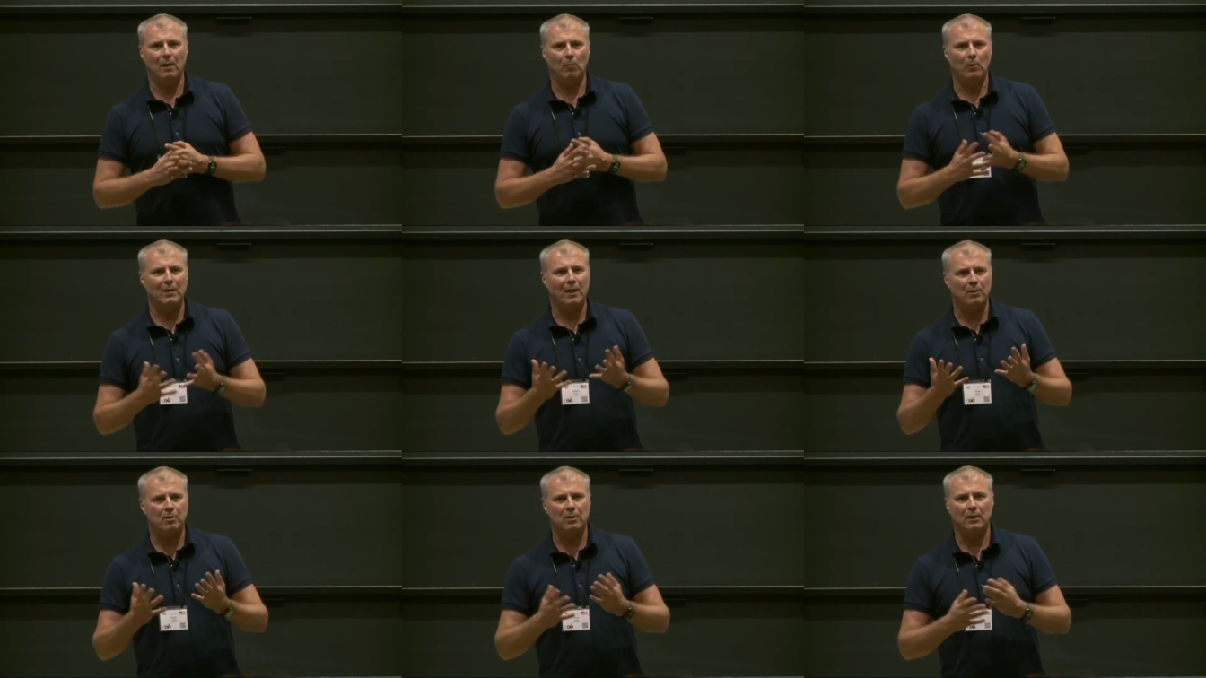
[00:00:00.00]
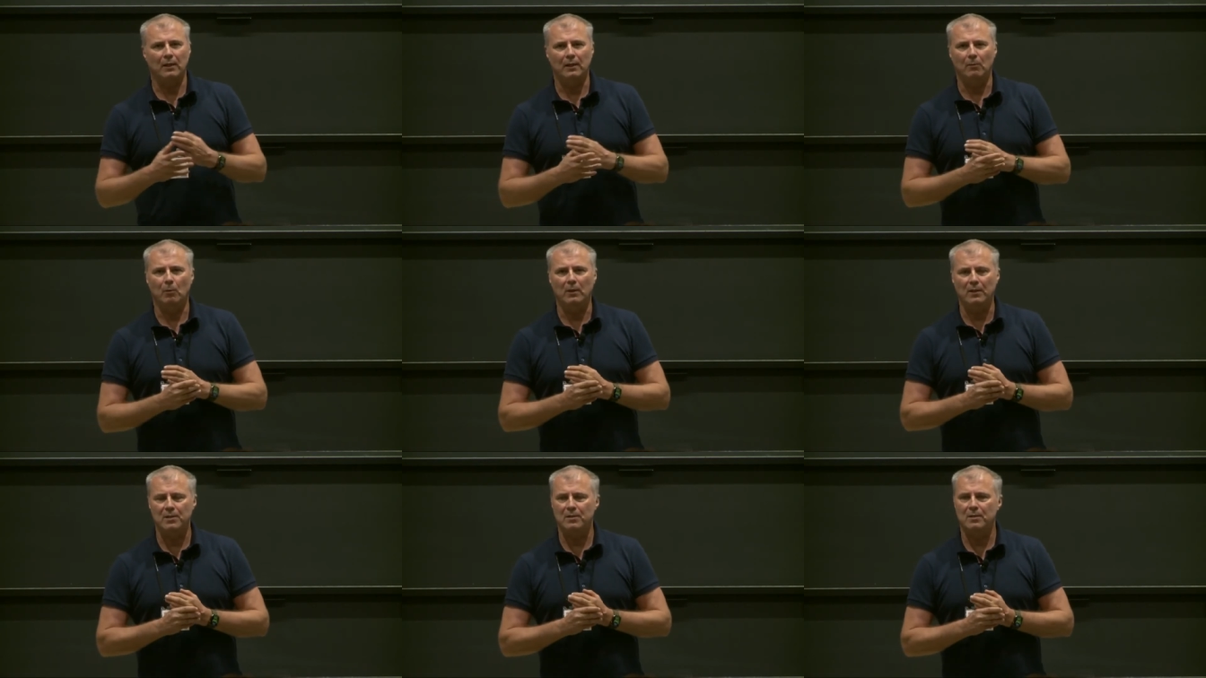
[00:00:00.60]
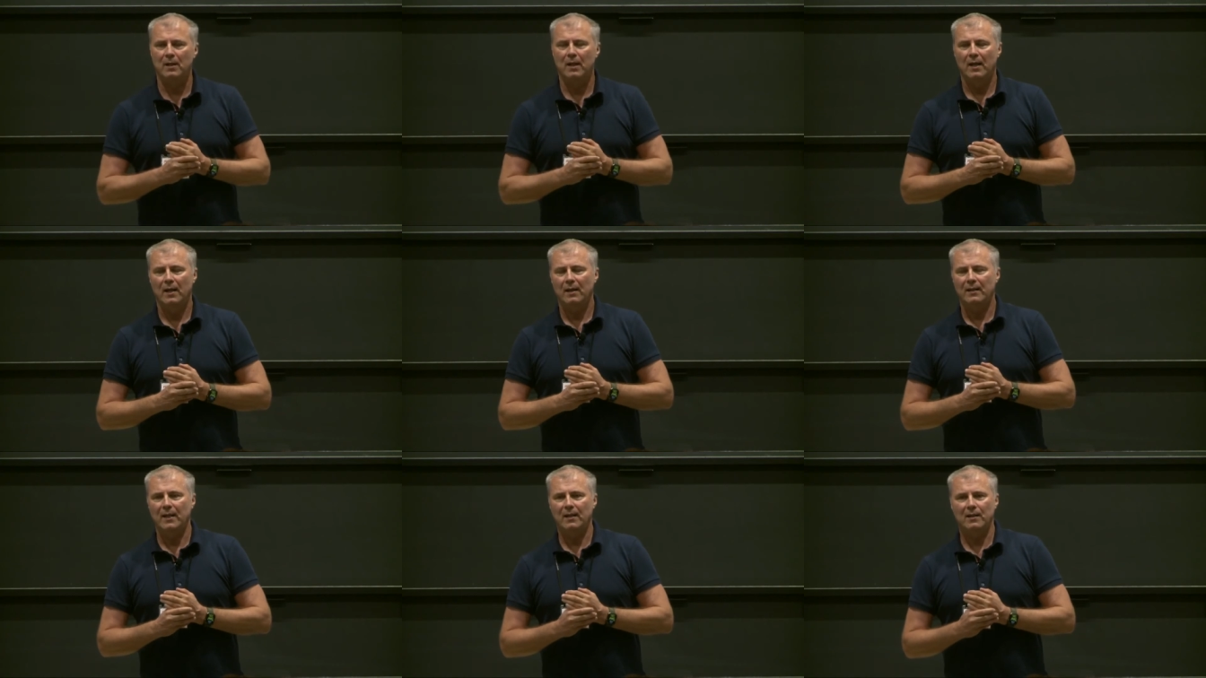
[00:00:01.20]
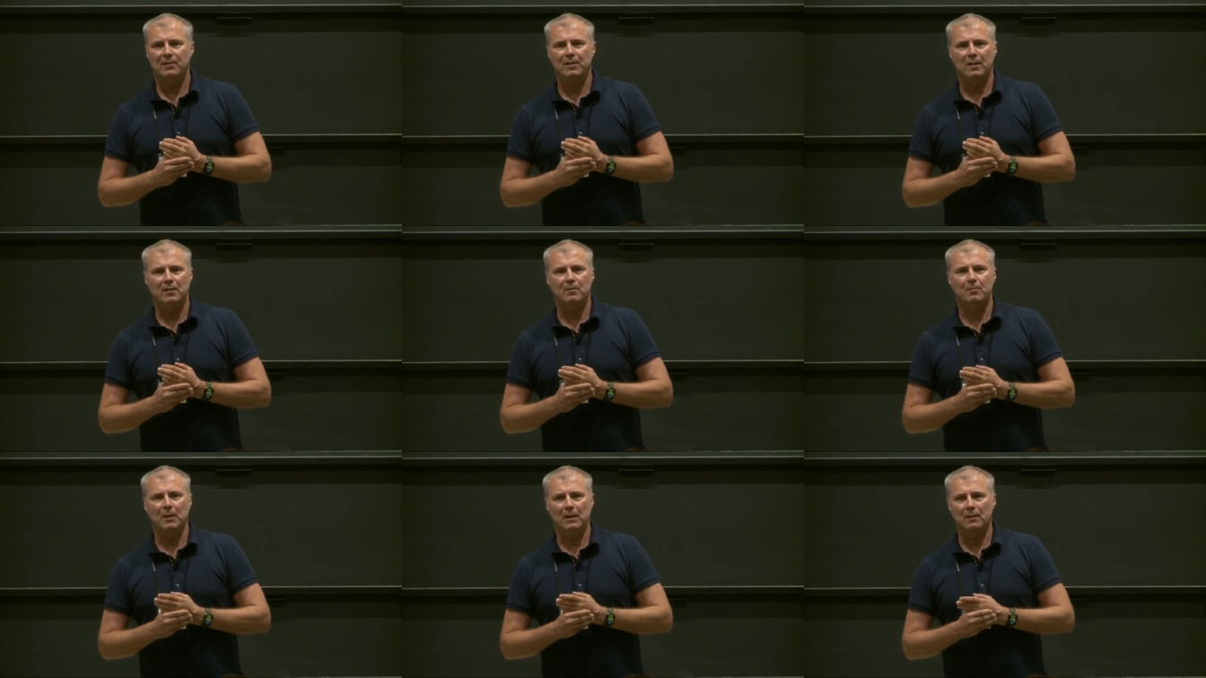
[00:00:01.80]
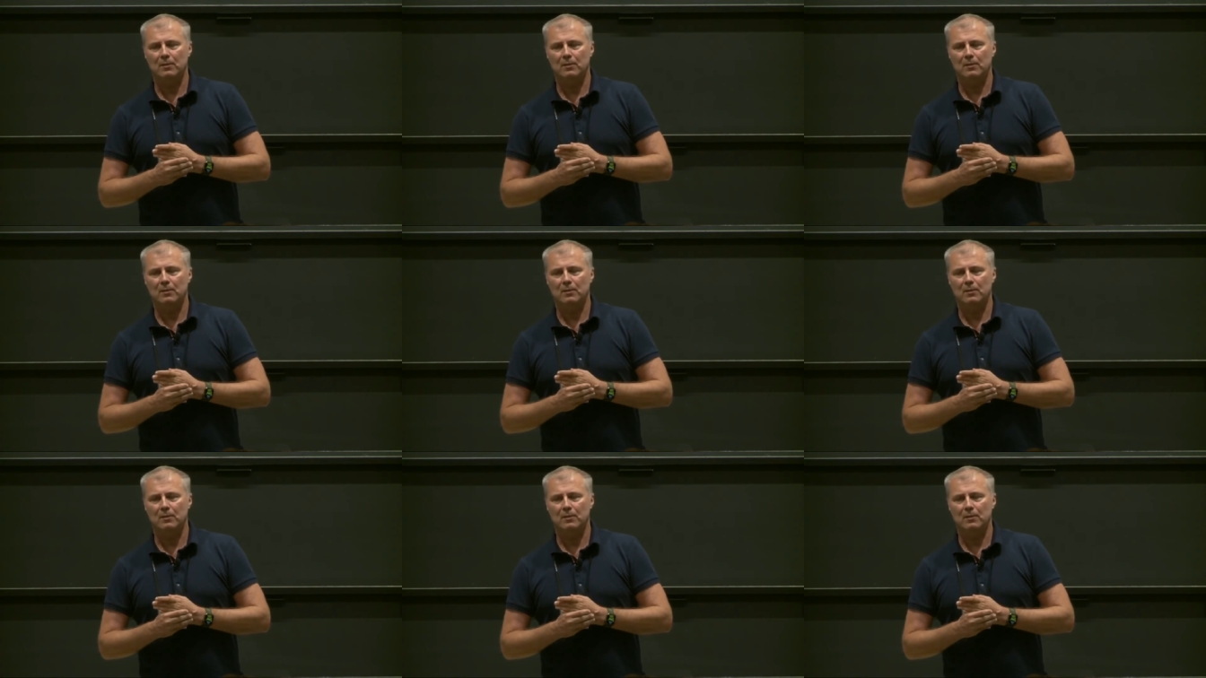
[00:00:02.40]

what these data sets mean.